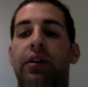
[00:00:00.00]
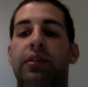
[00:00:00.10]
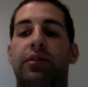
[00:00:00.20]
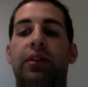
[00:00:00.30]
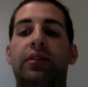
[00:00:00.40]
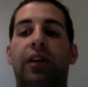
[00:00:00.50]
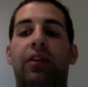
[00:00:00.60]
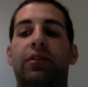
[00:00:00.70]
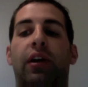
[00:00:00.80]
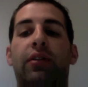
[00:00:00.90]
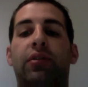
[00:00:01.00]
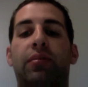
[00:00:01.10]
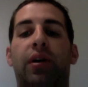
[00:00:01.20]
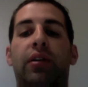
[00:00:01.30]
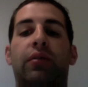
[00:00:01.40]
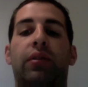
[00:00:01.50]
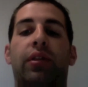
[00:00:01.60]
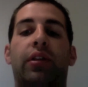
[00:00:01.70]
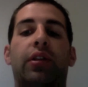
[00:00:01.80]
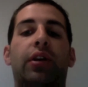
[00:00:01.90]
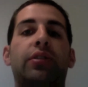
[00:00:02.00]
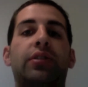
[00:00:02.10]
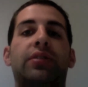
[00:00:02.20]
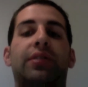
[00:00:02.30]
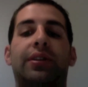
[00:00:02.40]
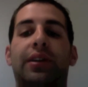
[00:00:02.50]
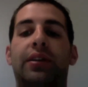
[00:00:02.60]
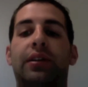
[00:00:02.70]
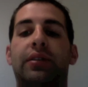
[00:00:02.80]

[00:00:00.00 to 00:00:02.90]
City Center is also among the largest LEED